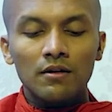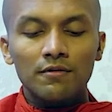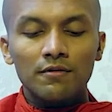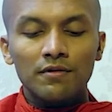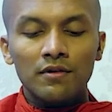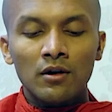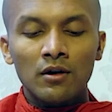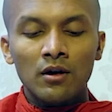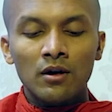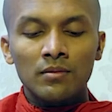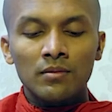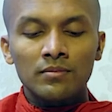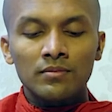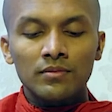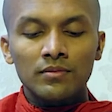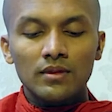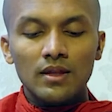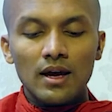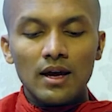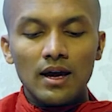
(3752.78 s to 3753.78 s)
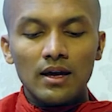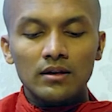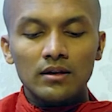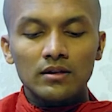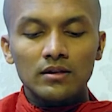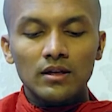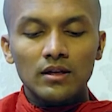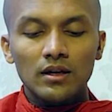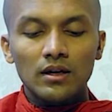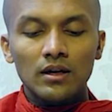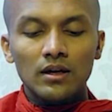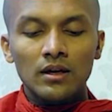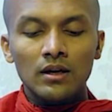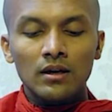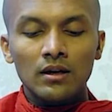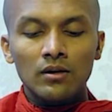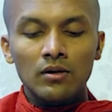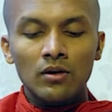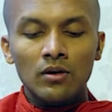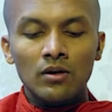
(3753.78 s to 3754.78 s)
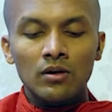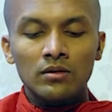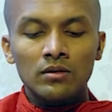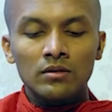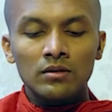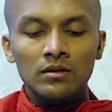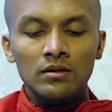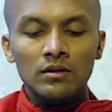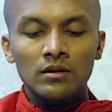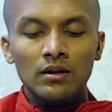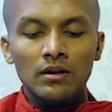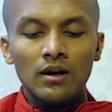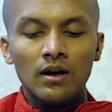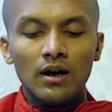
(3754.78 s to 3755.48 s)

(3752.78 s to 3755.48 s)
from that day on